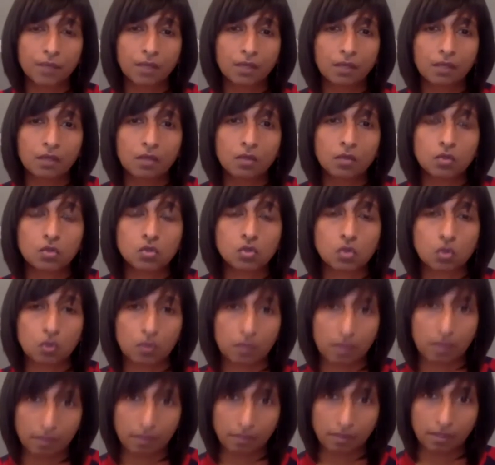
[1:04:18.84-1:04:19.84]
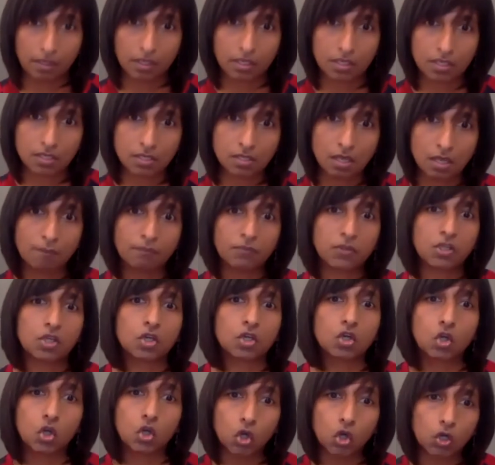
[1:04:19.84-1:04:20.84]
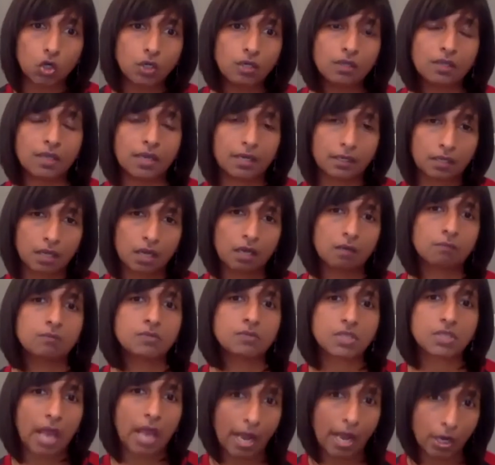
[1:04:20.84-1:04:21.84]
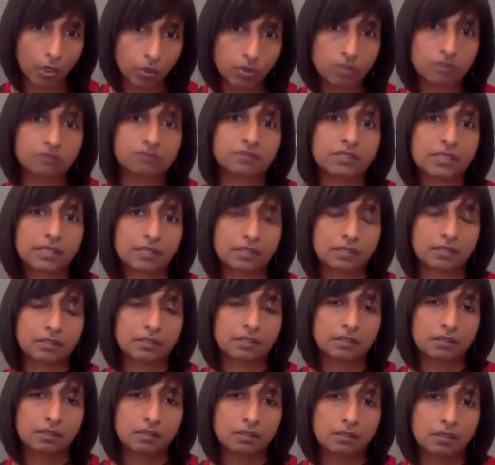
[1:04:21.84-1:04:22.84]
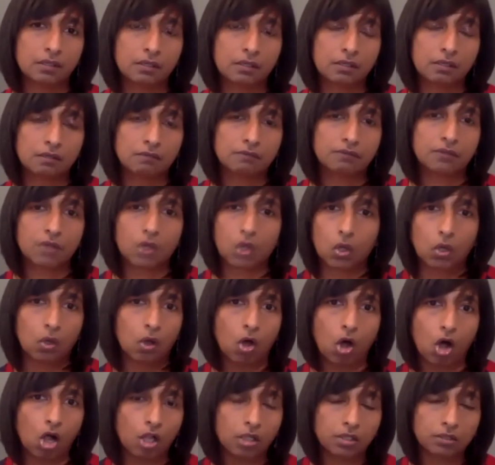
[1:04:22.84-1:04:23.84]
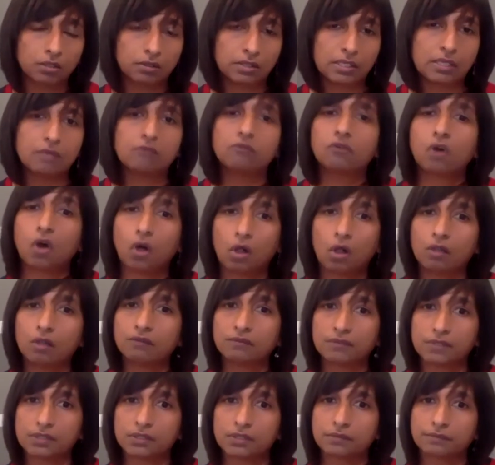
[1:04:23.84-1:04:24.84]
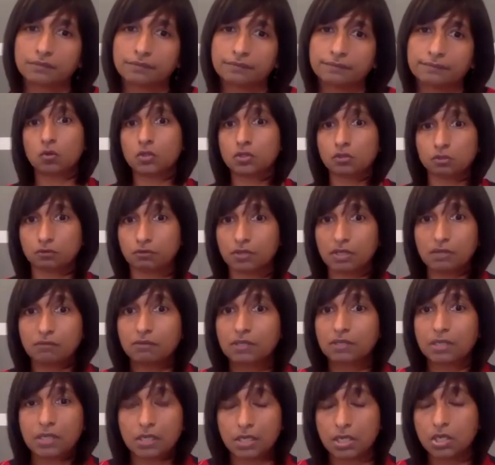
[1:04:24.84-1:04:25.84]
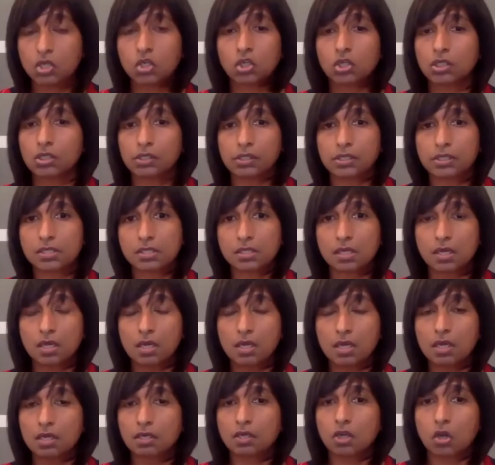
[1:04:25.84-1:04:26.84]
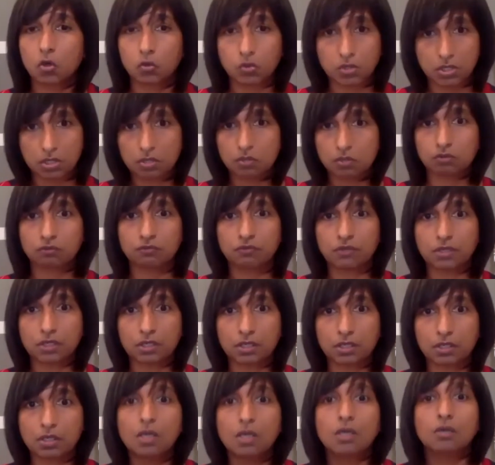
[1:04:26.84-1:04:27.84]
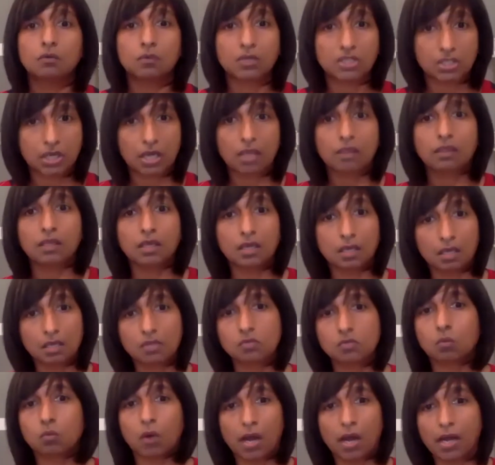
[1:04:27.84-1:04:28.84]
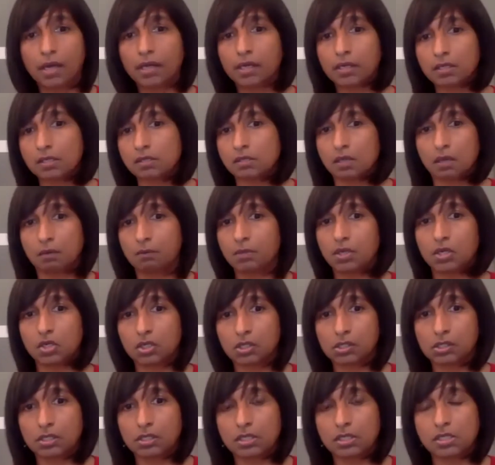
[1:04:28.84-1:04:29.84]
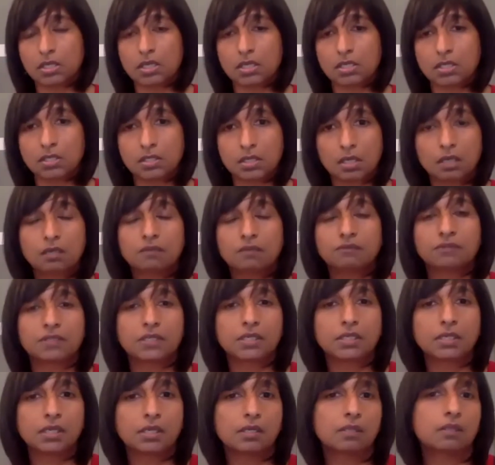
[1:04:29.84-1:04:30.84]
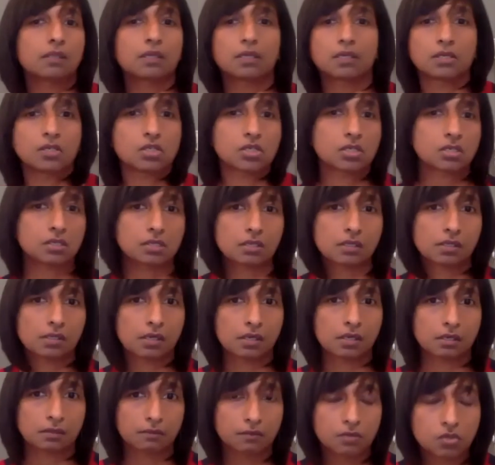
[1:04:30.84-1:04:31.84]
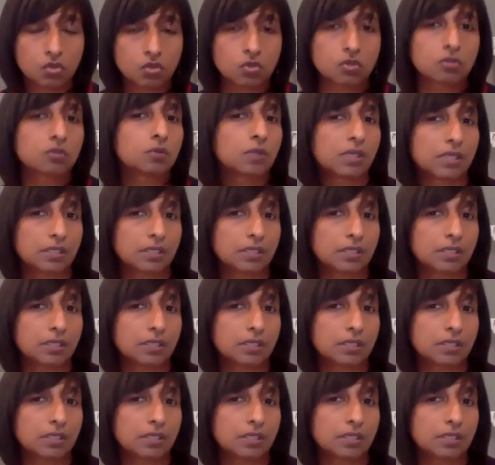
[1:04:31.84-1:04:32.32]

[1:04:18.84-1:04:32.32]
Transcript: so that there is something good that comes out of it for all involved. even an integralist goes into fear, which I think is why some integralists are sick of it and they're just like, screw it.